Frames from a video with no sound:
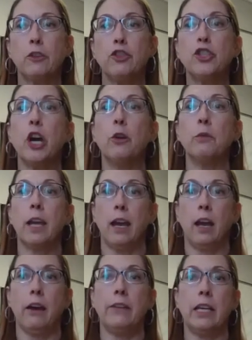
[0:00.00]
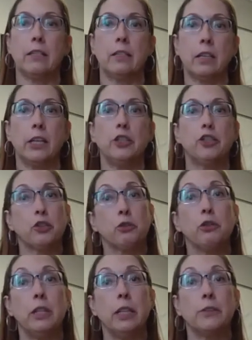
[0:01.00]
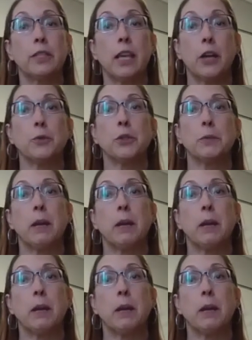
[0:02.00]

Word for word: don't have as tight scrutiny of schedules,